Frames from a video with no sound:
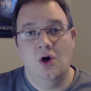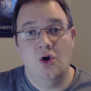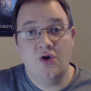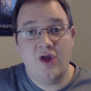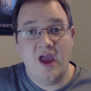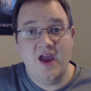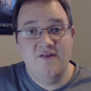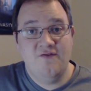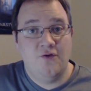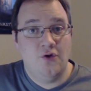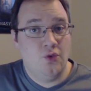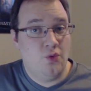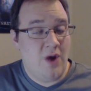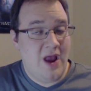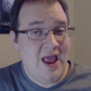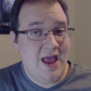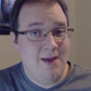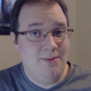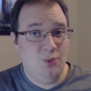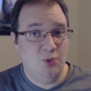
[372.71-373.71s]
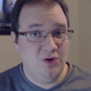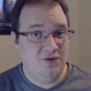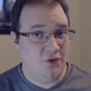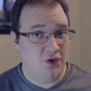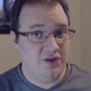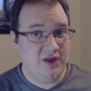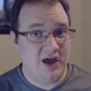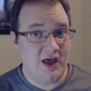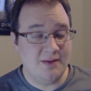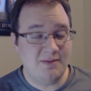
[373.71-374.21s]
Okay, for RAM, we've
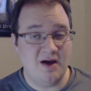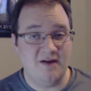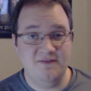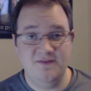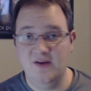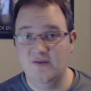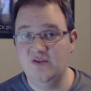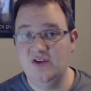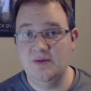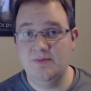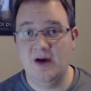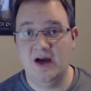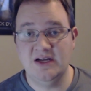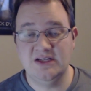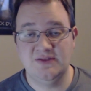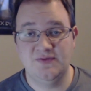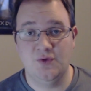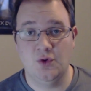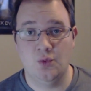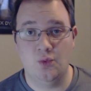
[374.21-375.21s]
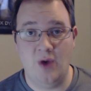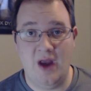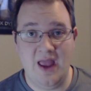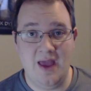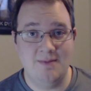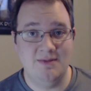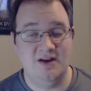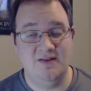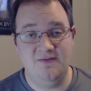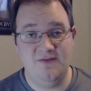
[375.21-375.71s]
only got about 50 bucks for
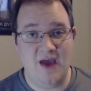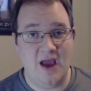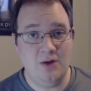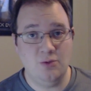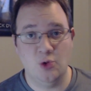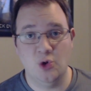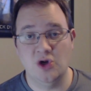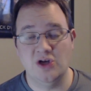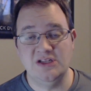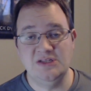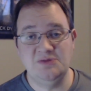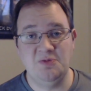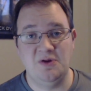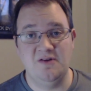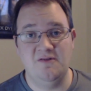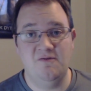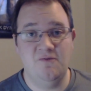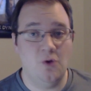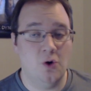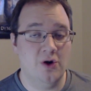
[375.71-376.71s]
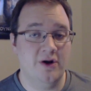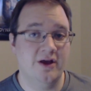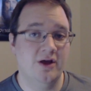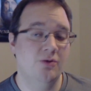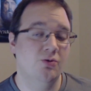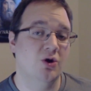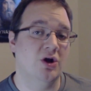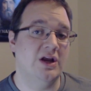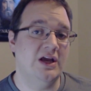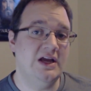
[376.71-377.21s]
RAM, and in fact, we're going to spend
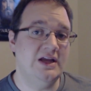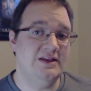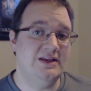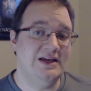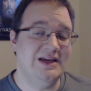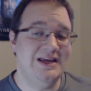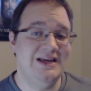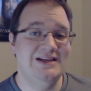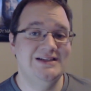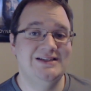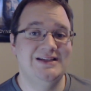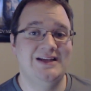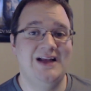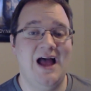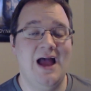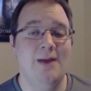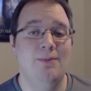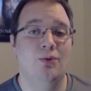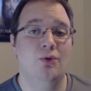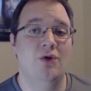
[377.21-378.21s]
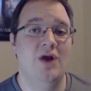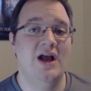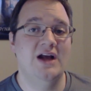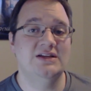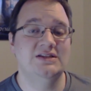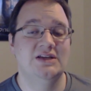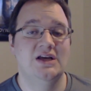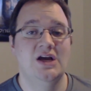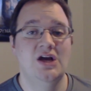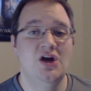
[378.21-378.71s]
40. We're going to get the Kingston
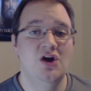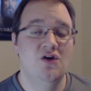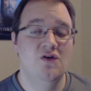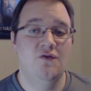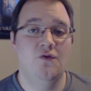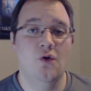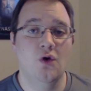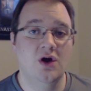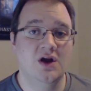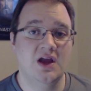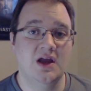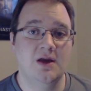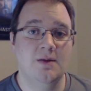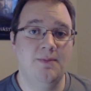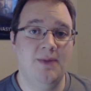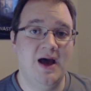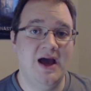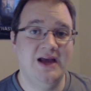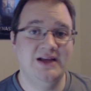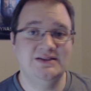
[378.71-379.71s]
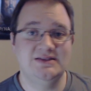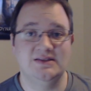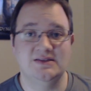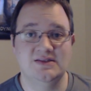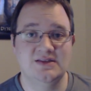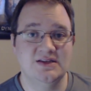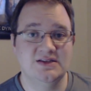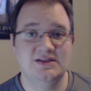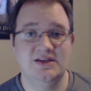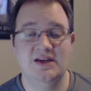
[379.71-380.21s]
HyperX, 4 gigabytes, a
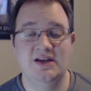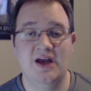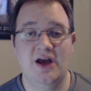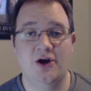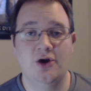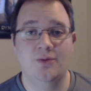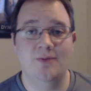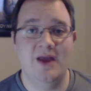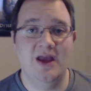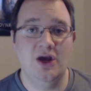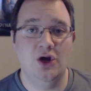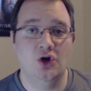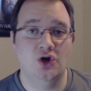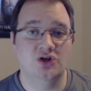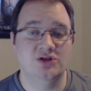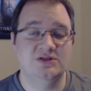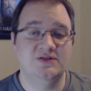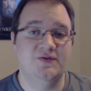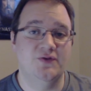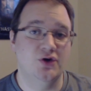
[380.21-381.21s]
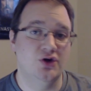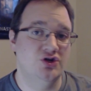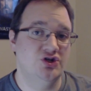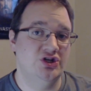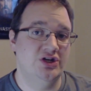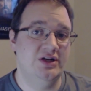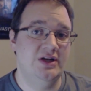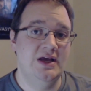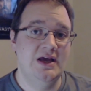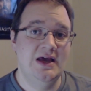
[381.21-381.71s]
1600 megahertz
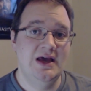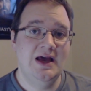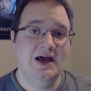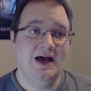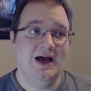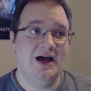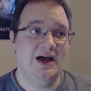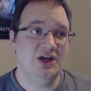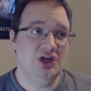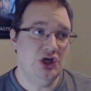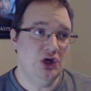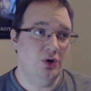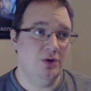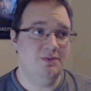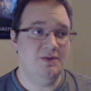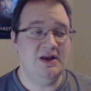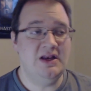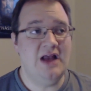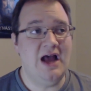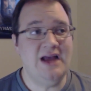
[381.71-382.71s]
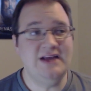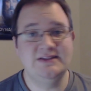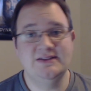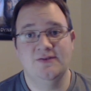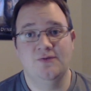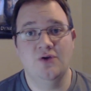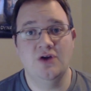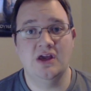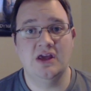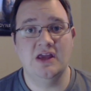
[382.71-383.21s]
version. Uh, you know, it'd be nice
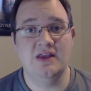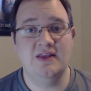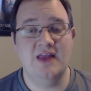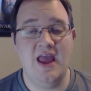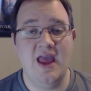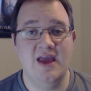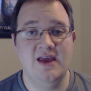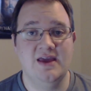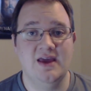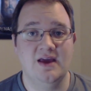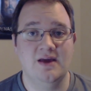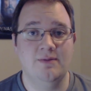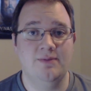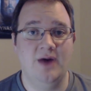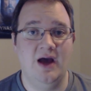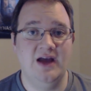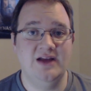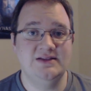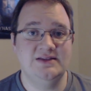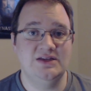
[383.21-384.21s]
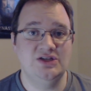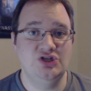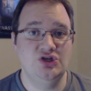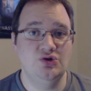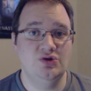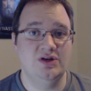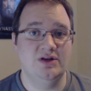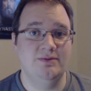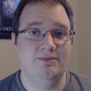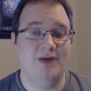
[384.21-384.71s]
if we could get the 8 gigabytes, as
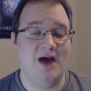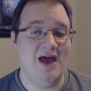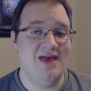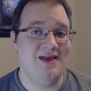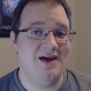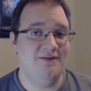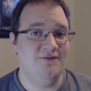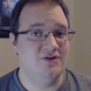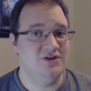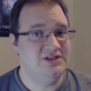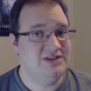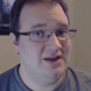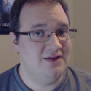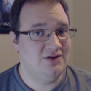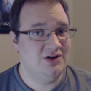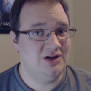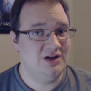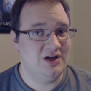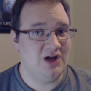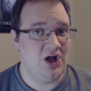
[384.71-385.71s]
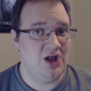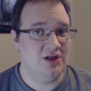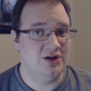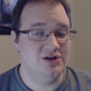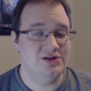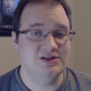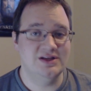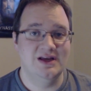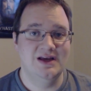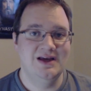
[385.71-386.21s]
you can buy that for
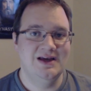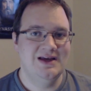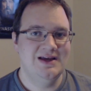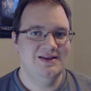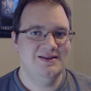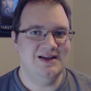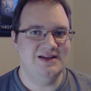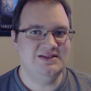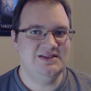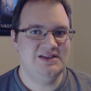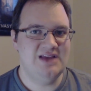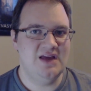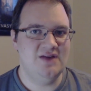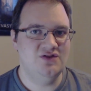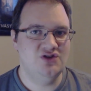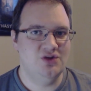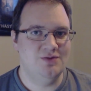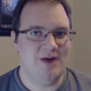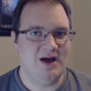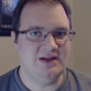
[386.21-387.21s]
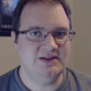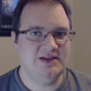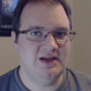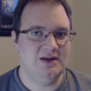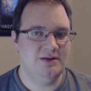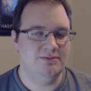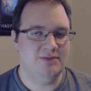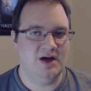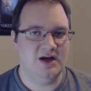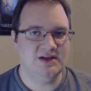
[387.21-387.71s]
$70. That saves you about
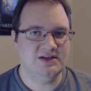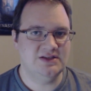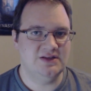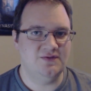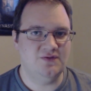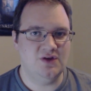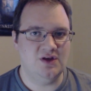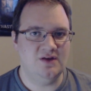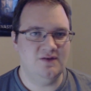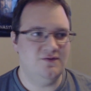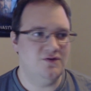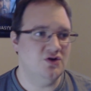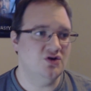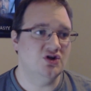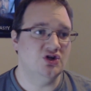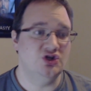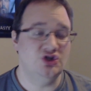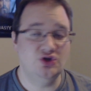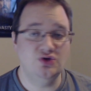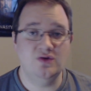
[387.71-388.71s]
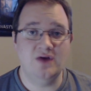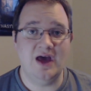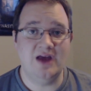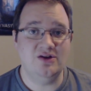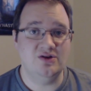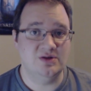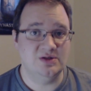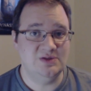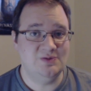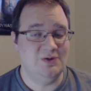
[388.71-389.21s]
10 bucks if if you can do
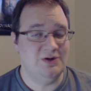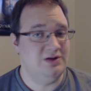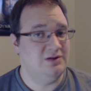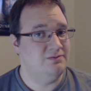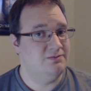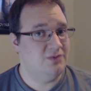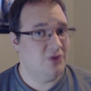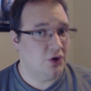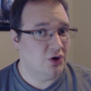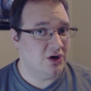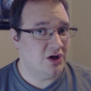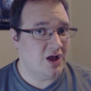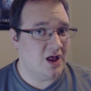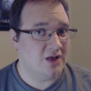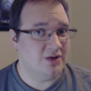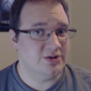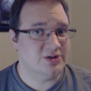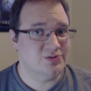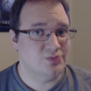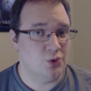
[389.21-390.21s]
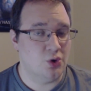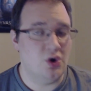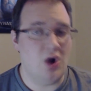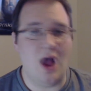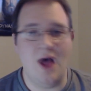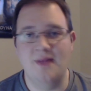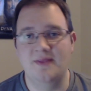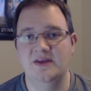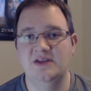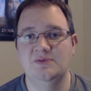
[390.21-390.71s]
that. You can spend $30 more
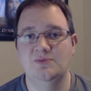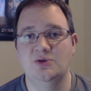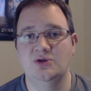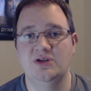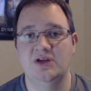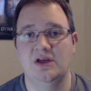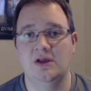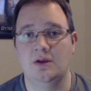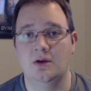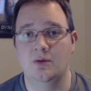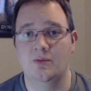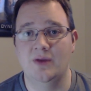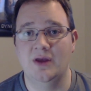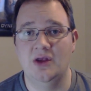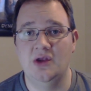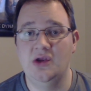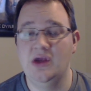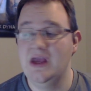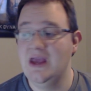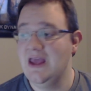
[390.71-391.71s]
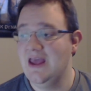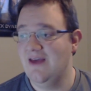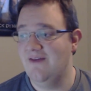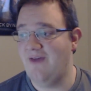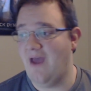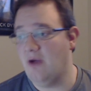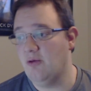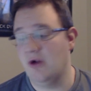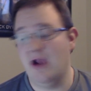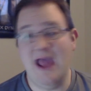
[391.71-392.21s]
on this particular build.
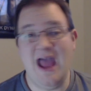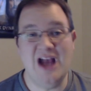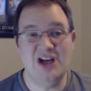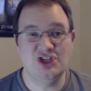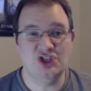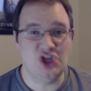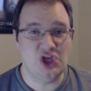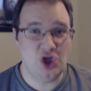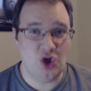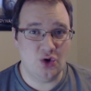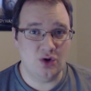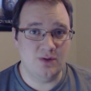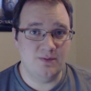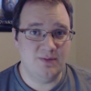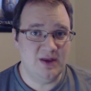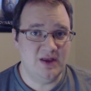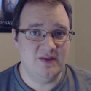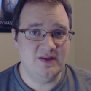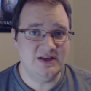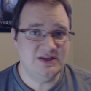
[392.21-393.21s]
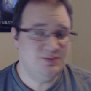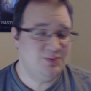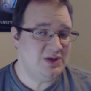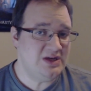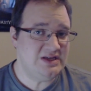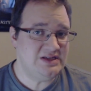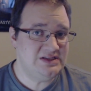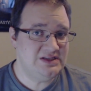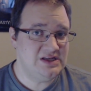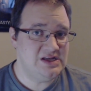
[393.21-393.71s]
In fact, when I actually go to build this
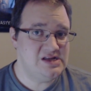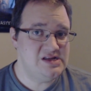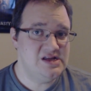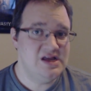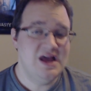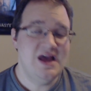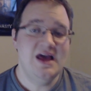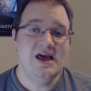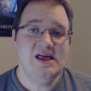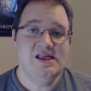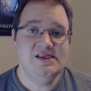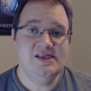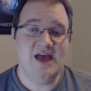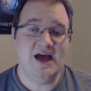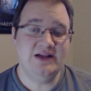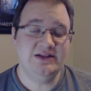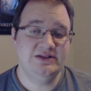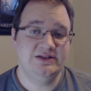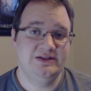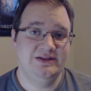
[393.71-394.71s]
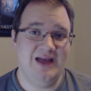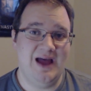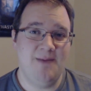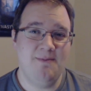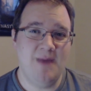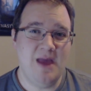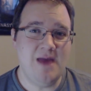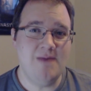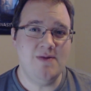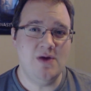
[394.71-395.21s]
PC, that's
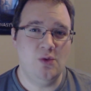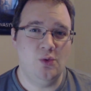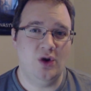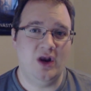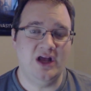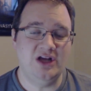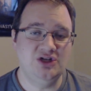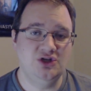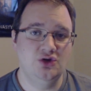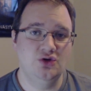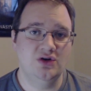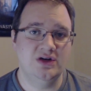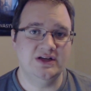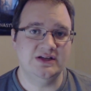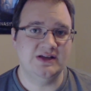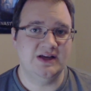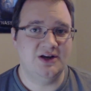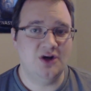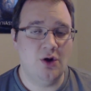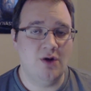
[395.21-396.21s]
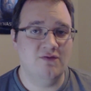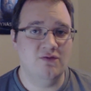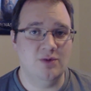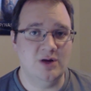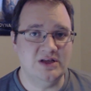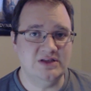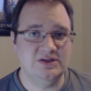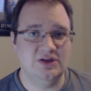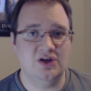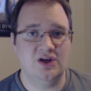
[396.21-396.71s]
that may be what I do because I know
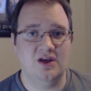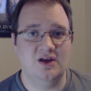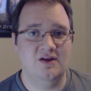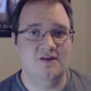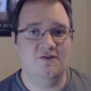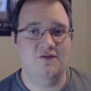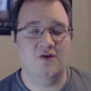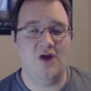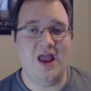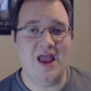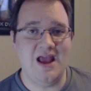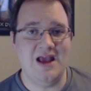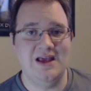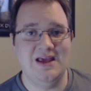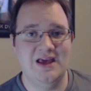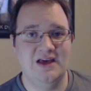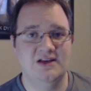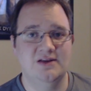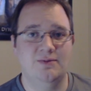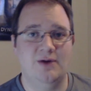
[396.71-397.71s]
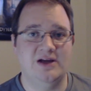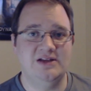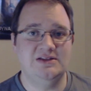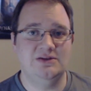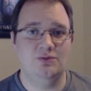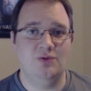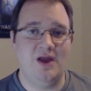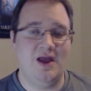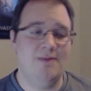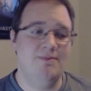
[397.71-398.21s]
everybody's looking for eight
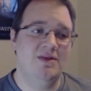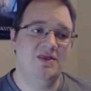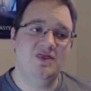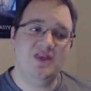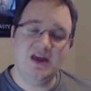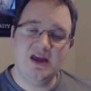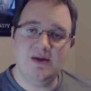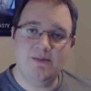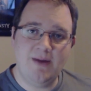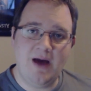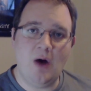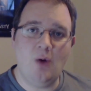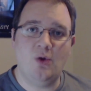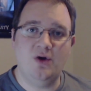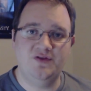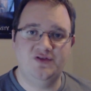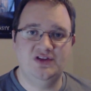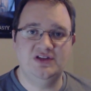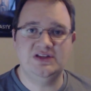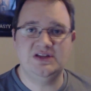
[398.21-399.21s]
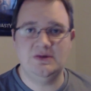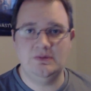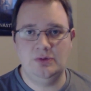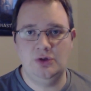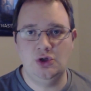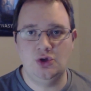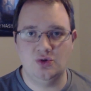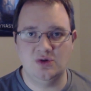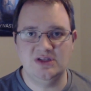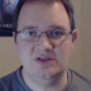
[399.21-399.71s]
gigabytes of RAM. But think about what this
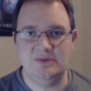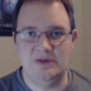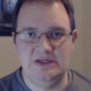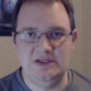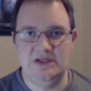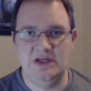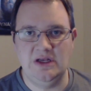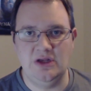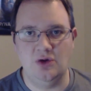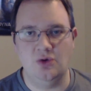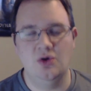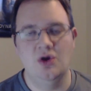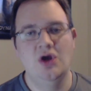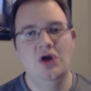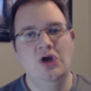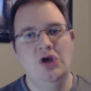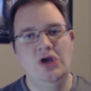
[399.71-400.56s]
computer is meant to do.